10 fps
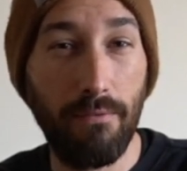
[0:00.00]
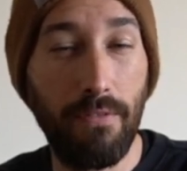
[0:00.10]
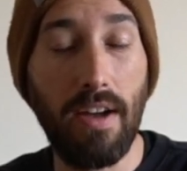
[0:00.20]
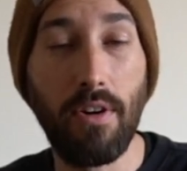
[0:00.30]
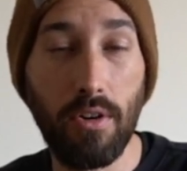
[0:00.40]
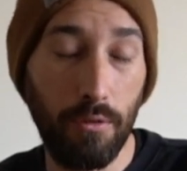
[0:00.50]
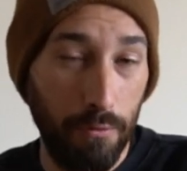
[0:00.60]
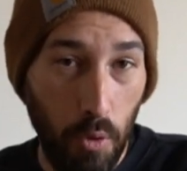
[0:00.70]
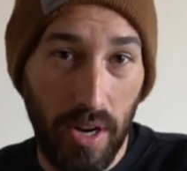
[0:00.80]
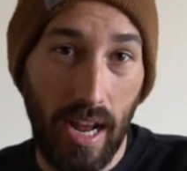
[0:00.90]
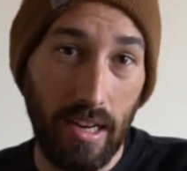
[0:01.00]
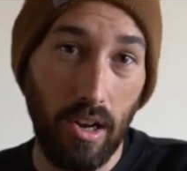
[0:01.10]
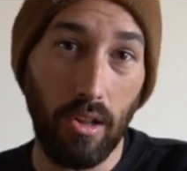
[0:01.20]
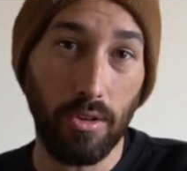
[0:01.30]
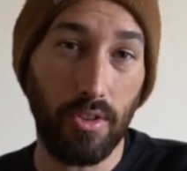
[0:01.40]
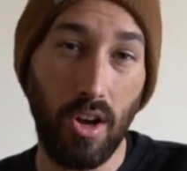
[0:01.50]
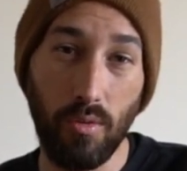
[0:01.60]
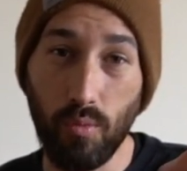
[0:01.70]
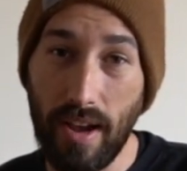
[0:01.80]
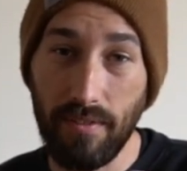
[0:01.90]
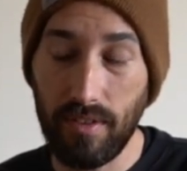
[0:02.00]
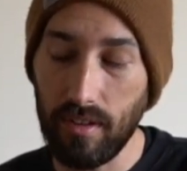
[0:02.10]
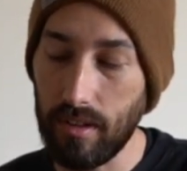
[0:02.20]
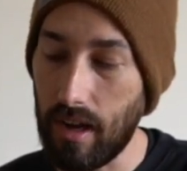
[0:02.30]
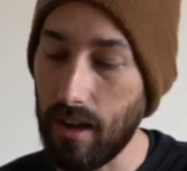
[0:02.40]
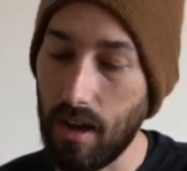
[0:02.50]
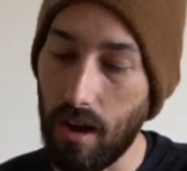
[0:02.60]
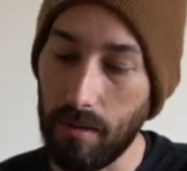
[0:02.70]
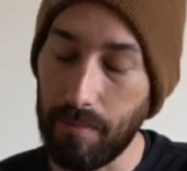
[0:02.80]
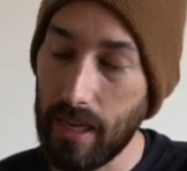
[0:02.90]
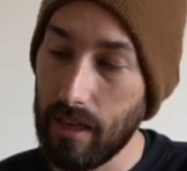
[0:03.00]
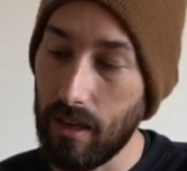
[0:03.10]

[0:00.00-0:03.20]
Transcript: at $549 on RevZilla.com.